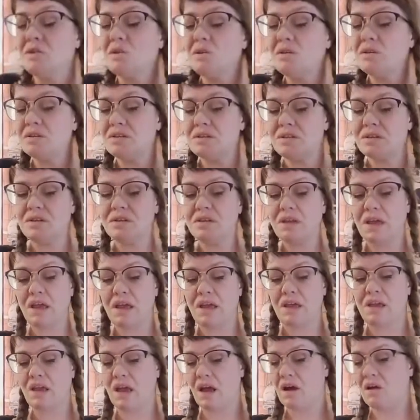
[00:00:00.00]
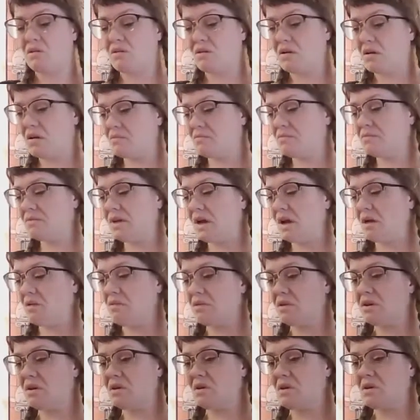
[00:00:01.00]
delayed outcomes. I want
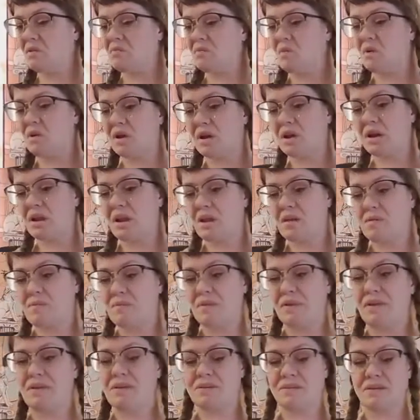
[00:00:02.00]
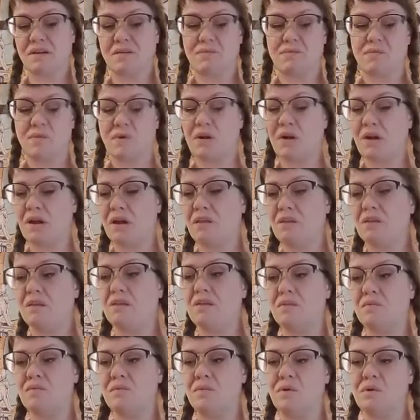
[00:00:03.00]
to know more. Can I please have more here? And then the
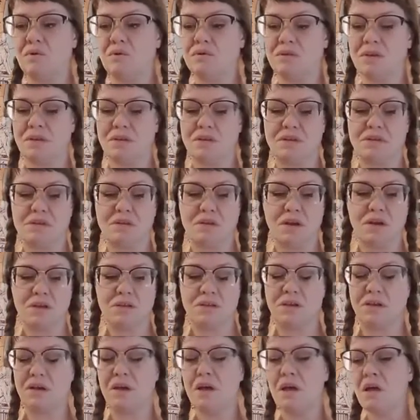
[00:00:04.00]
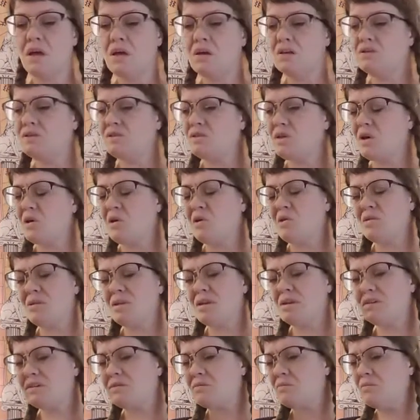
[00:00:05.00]
moon's on the so
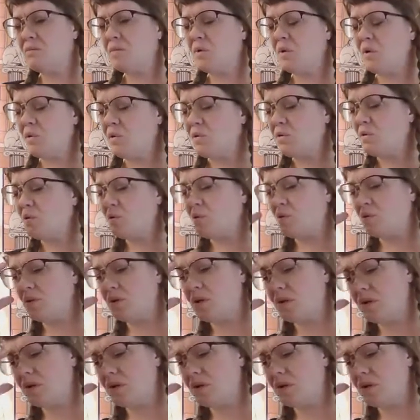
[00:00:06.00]
this moon,